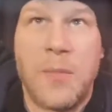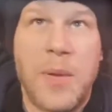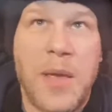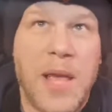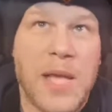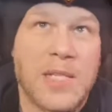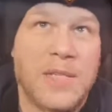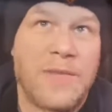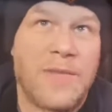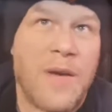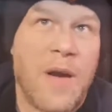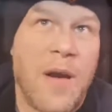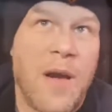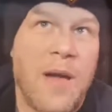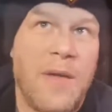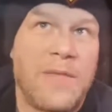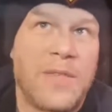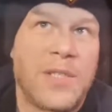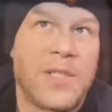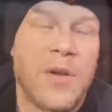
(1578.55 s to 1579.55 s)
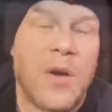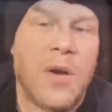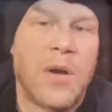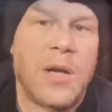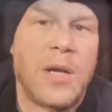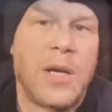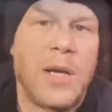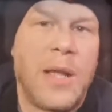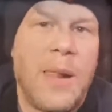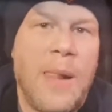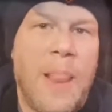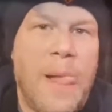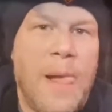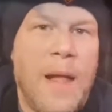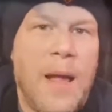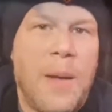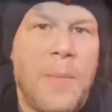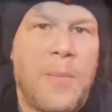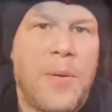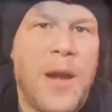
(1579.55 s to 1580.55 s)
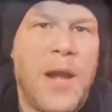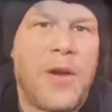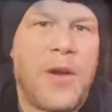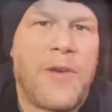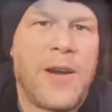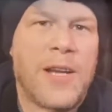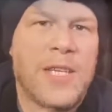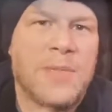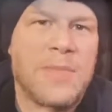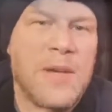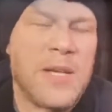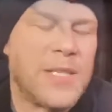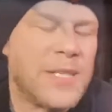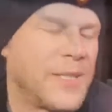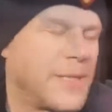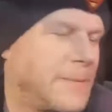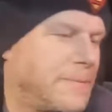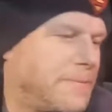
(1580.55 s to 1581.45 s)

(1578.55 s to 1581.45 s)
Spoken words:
PS5 stock pre-Christmas,